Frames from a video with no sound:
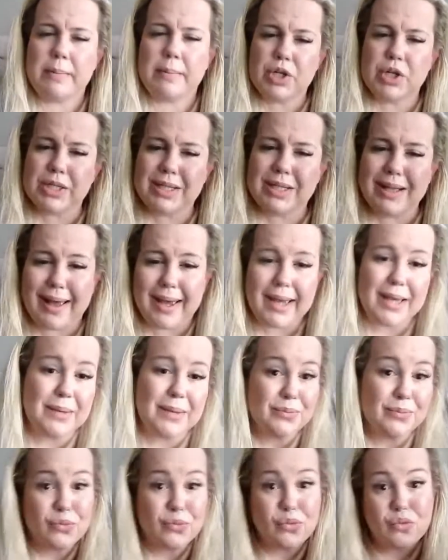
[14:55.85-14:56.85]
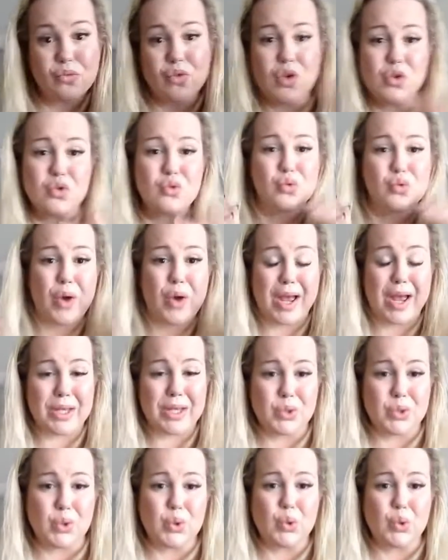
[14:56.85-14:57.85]
I'm just like
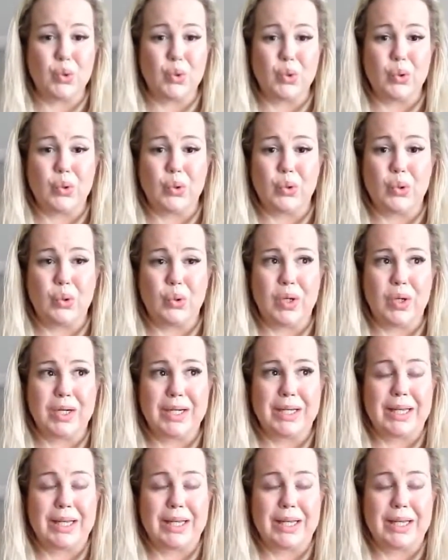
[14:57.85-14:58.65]
trying to